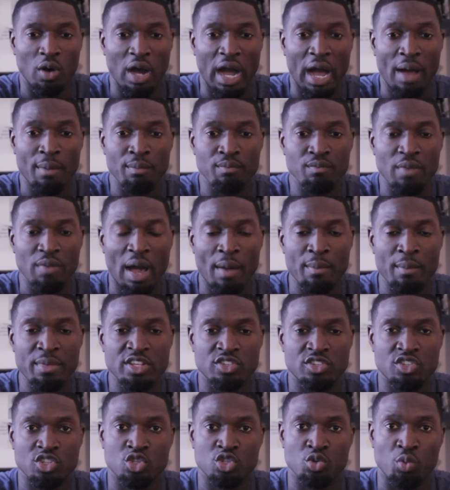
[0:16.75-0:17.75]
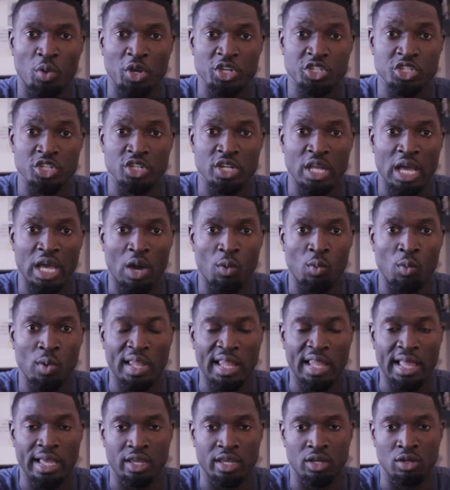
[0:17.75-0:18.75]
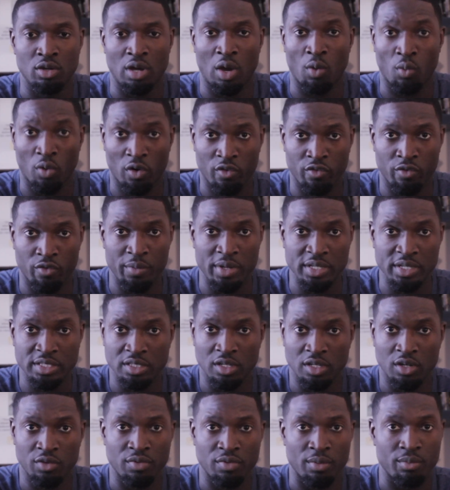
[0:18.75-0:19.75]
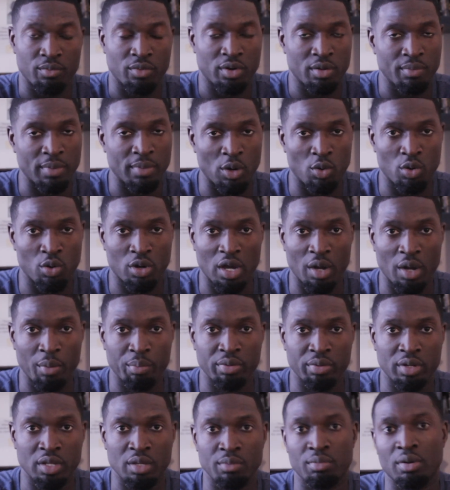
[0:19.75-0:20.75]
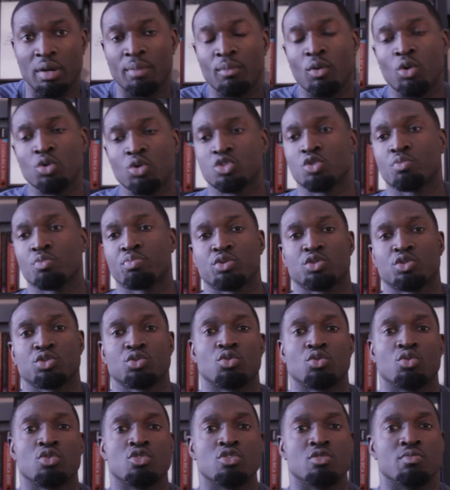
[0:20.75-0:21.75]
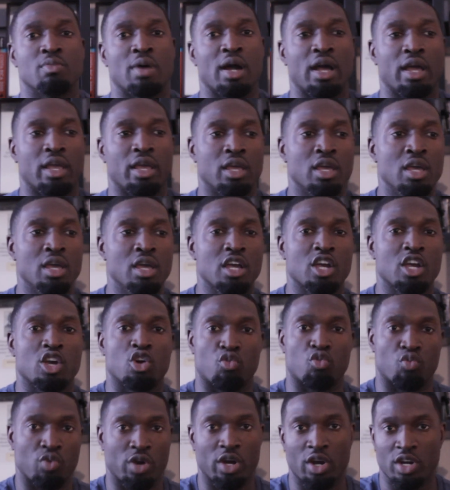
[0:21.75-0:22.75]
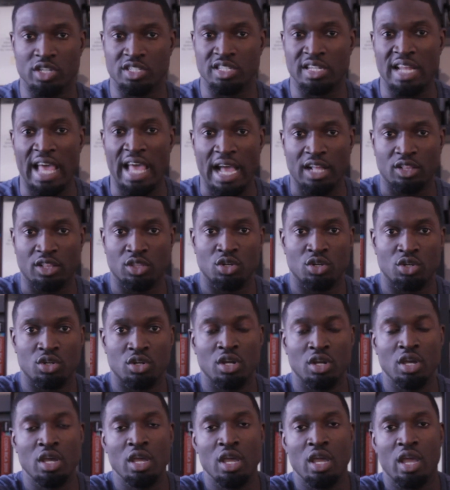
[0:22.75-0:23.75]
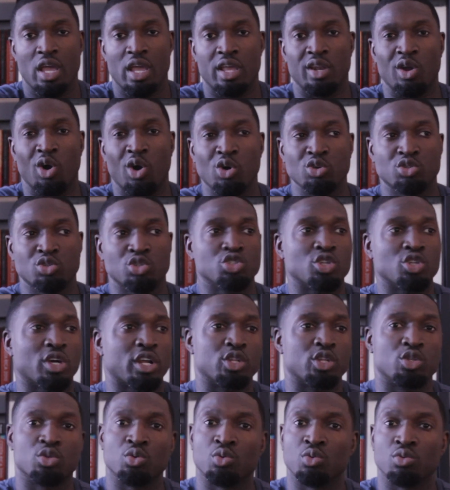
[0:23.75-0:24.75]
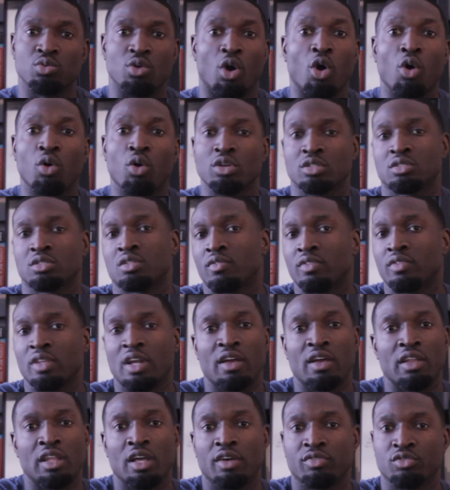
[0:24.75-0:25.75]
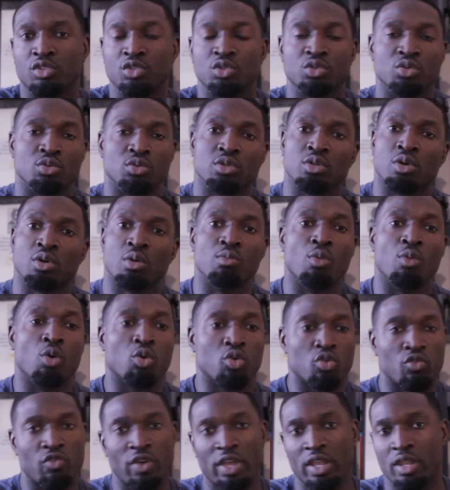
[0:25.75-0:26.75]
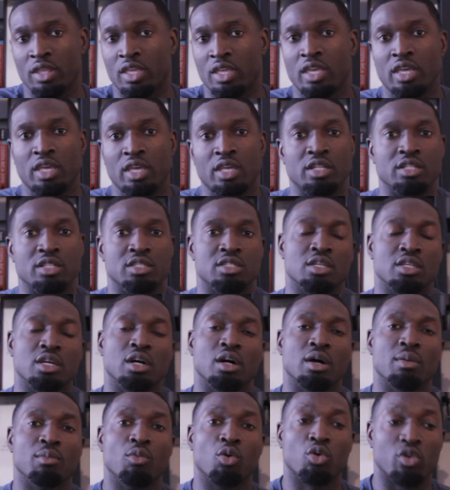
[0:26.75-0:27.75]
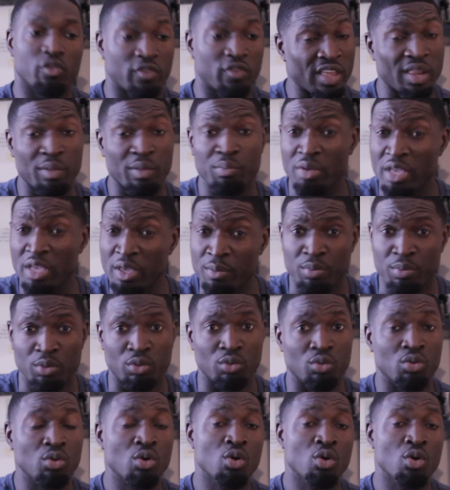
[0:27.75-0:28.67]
I'm in a situation now where, like, you know, I work for myself, I'm running my own company, but I'm also pursuing my career as an actor and also trying to do all the stuff that I love to do, you know, motivating kids, motivating people.